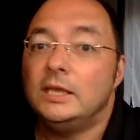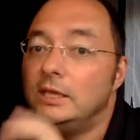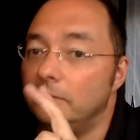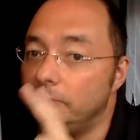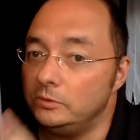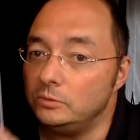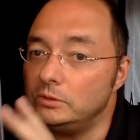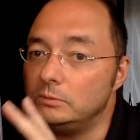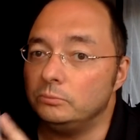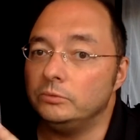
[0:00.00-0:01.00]
If you
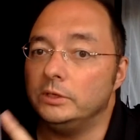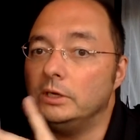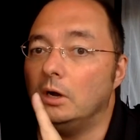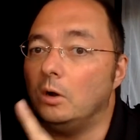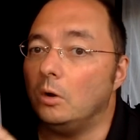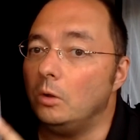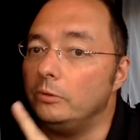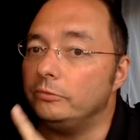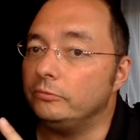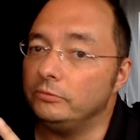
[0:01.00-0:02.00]
can bring all
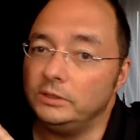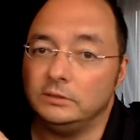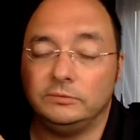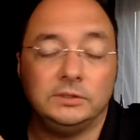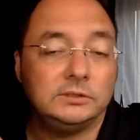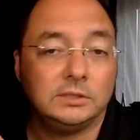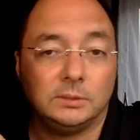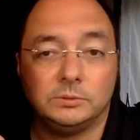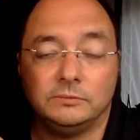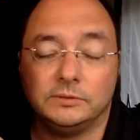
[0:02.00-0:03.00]
3 of these
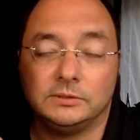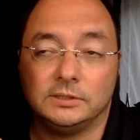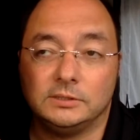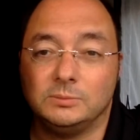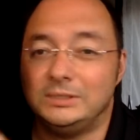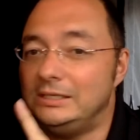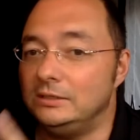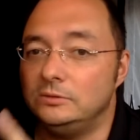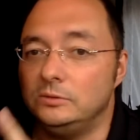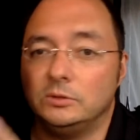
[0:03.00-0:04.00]
types of assessment
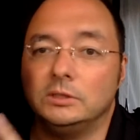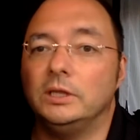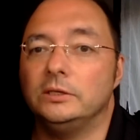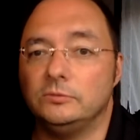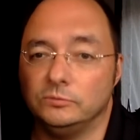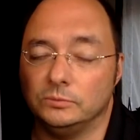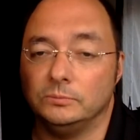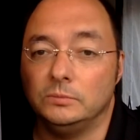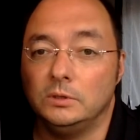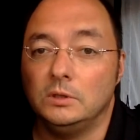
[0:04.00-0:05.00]
into your classroom
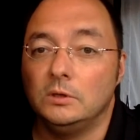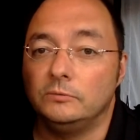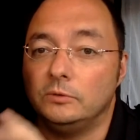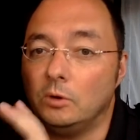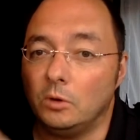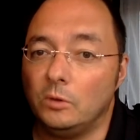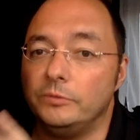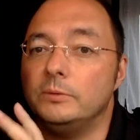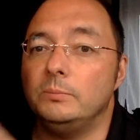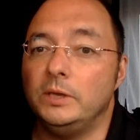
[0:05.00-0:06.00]
for all
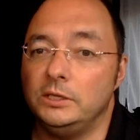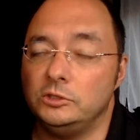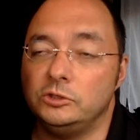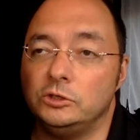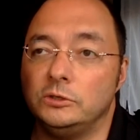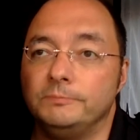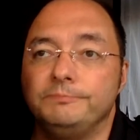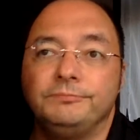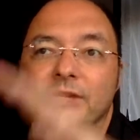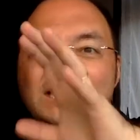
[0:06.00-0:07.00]
the major
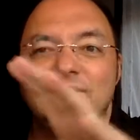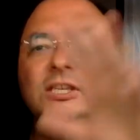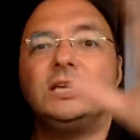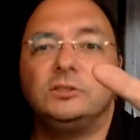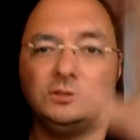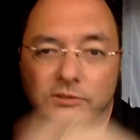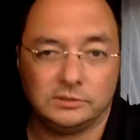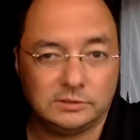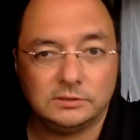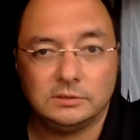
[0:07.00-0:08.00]

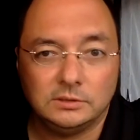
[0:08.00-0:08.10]
sections,